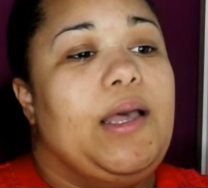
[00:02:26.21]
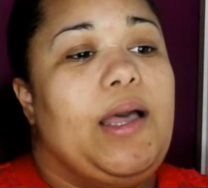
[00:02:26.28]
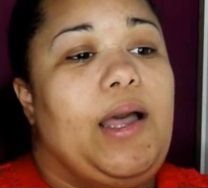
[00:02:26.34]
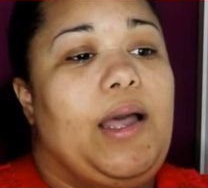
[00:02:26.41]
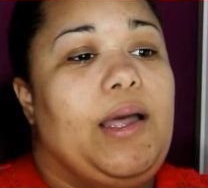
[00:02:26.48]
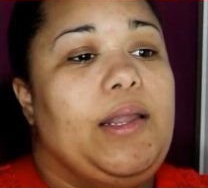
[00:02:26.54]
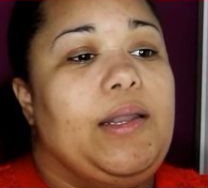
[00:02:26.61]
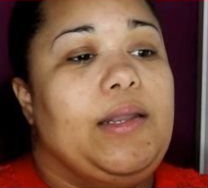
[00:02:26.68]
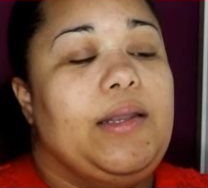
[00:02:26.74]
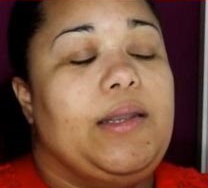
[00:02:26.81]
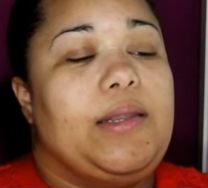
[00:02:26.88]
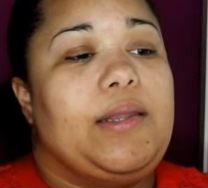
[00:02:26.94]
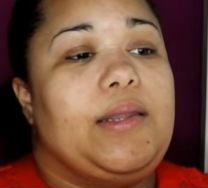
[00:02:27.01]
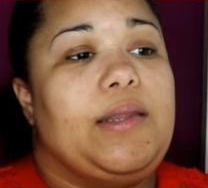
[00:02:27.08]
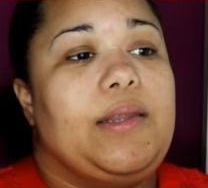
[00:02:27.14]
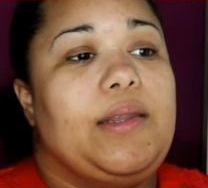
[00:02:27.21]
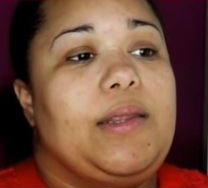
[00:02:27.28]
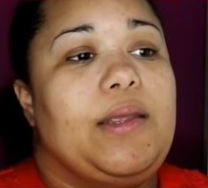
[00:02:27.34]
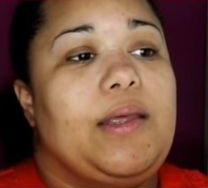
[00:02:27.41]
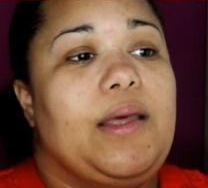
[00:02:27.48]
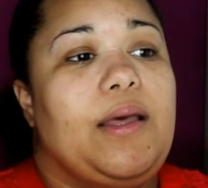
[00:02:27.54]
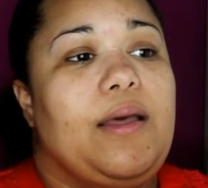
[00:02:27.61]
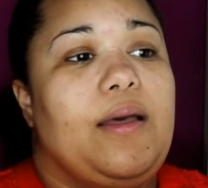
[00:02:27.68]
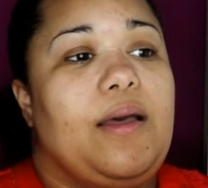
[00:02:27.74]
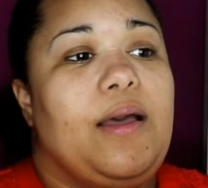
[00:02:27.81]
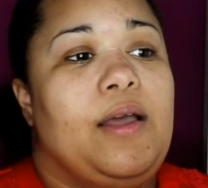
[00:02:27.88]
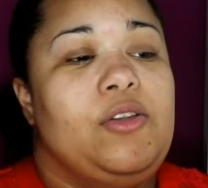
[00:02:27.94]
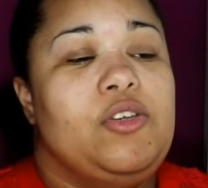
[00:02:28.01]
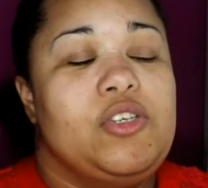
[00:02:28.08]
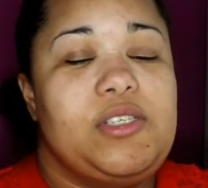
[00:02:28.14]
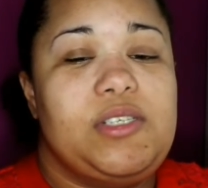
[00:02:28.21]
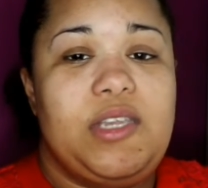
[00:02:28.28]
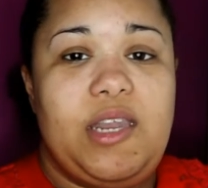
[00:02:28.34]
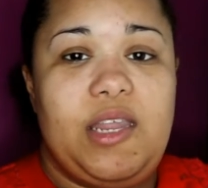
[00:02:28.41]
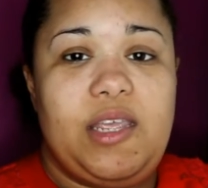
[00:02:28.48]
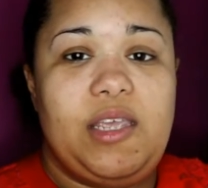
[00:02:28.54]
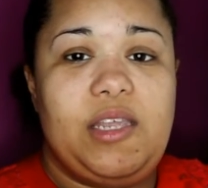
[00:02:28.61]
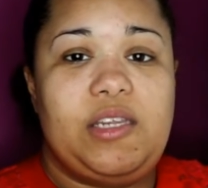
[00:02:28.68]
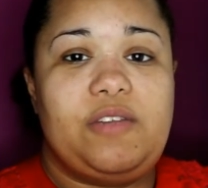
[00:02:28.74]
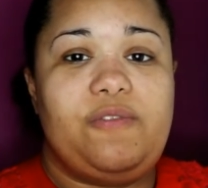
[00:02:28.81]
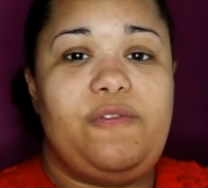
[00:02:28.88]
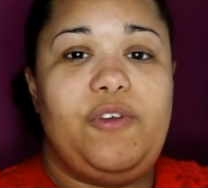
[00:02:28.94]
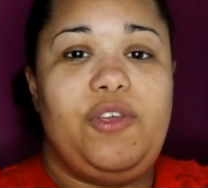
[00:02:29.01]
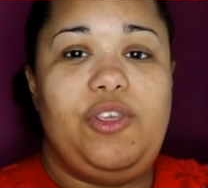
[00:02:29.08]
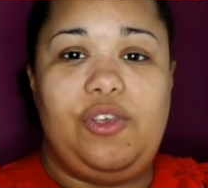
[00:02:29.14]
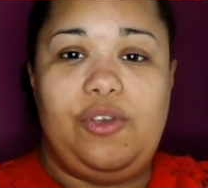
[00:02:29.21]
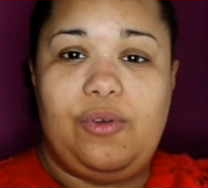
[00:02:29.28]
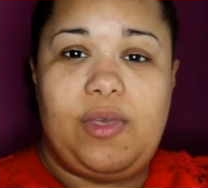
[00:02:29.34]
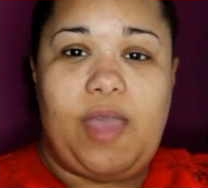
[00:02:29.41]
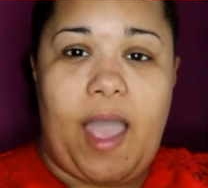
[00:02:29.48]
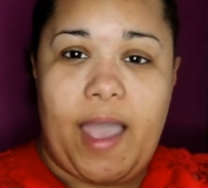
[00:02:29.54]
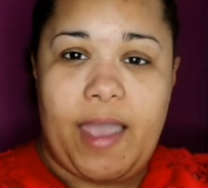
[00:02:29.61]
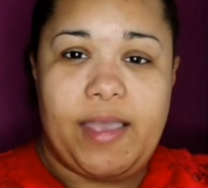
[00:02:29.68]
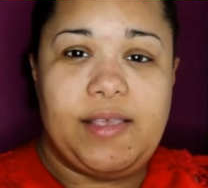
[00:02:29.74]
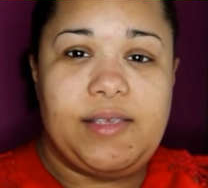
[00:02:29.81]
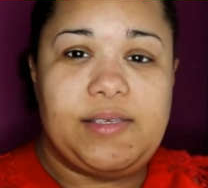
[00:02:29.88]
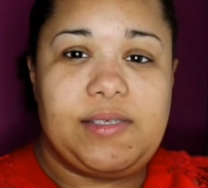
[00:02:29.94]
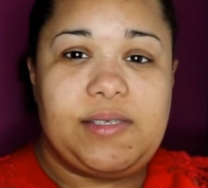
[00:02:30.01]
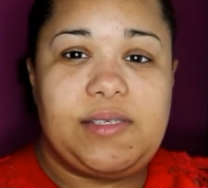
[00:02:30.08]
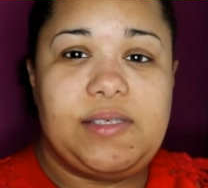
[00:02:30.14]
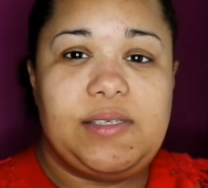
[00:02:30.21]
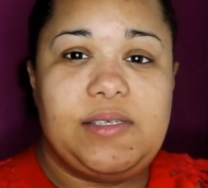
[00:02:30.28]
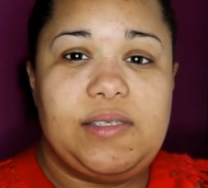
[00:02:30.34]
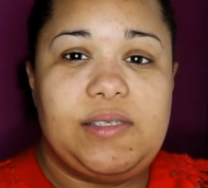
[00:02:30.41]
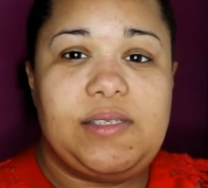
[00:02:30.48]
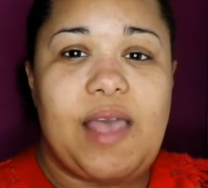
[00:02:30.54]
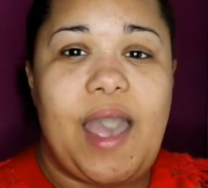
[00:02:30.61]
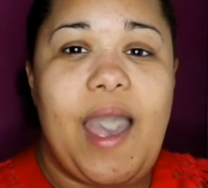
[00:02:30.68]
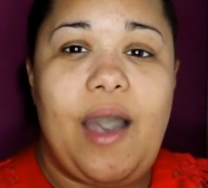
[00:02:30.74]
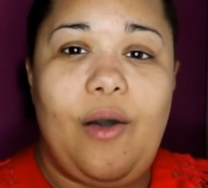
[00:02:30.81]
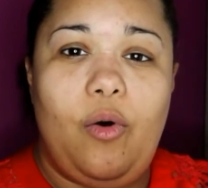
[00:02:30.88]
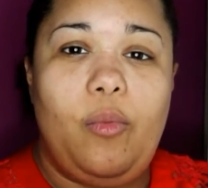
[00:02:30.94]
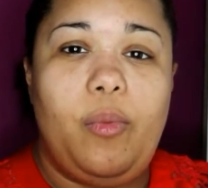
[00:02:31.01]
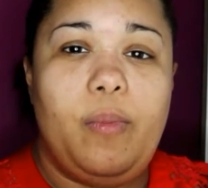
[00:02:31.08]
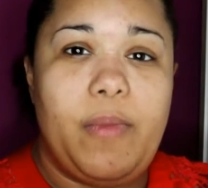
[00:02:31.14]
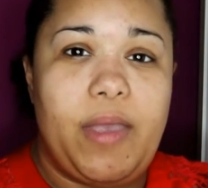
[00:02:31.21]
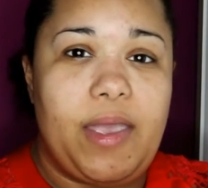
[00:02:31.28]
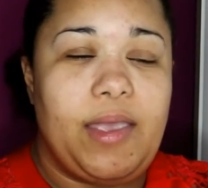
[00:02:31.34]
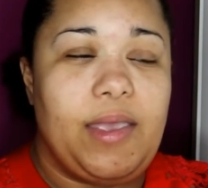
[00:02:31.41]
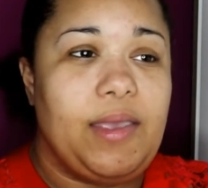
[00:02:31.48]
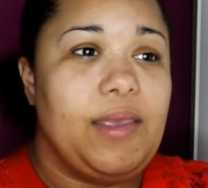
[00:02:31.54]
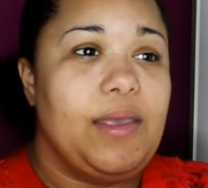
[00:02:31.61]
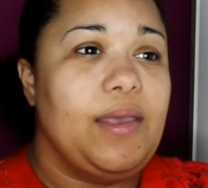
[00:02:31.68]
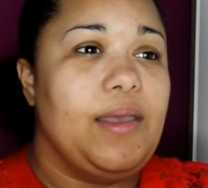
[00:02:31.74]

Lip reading: And I just need for you guys to help me